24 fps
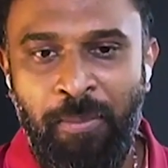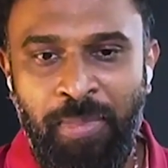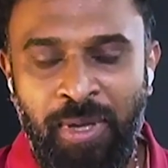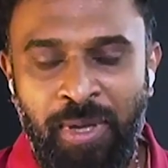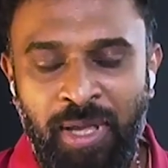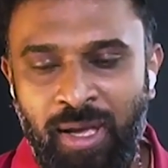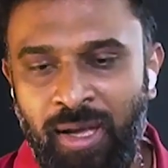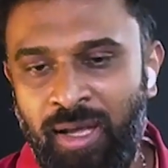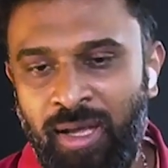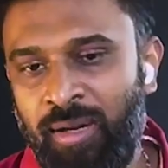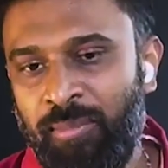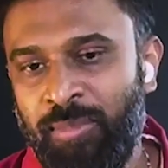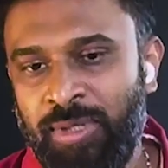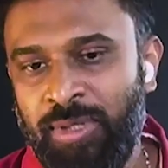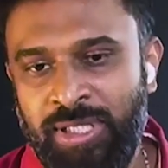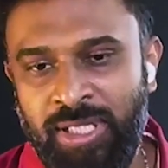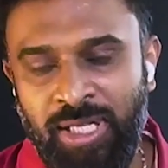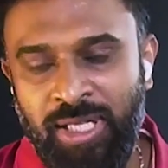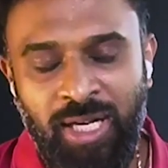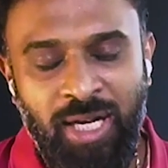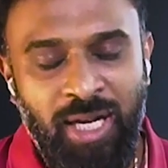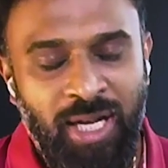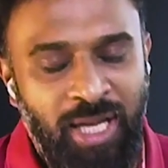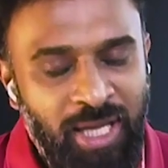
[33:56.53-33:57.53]
PRM is
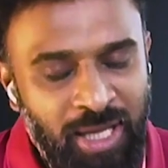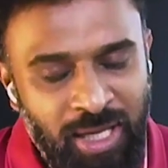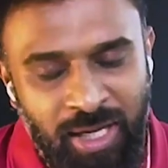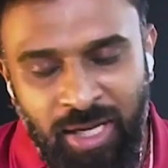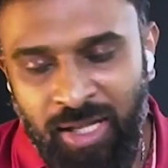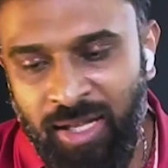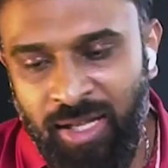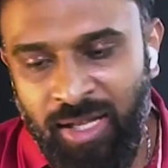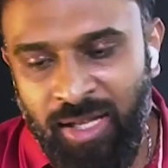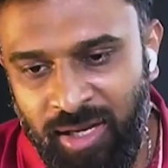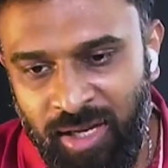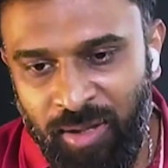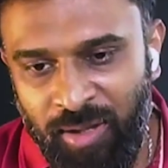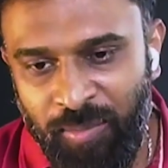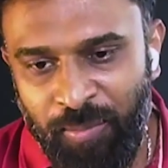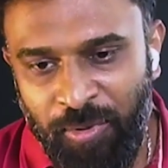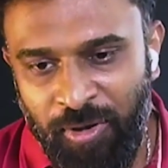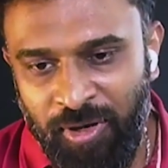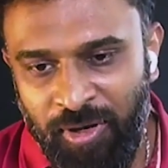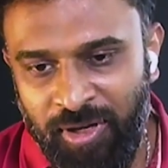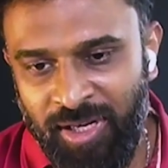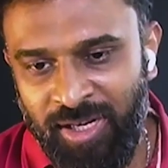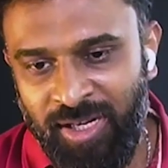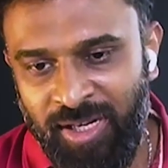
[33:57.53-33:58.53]
really, really
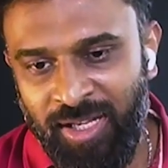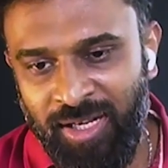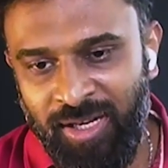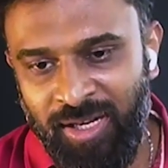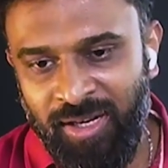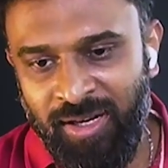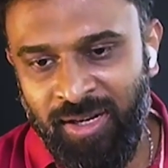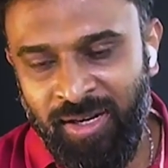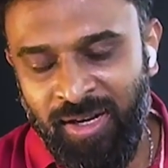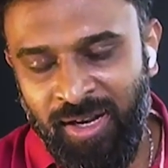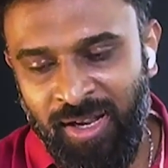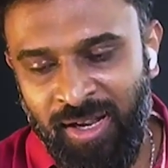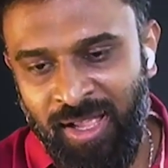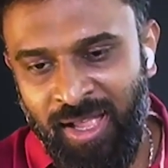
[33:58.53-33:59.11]
important in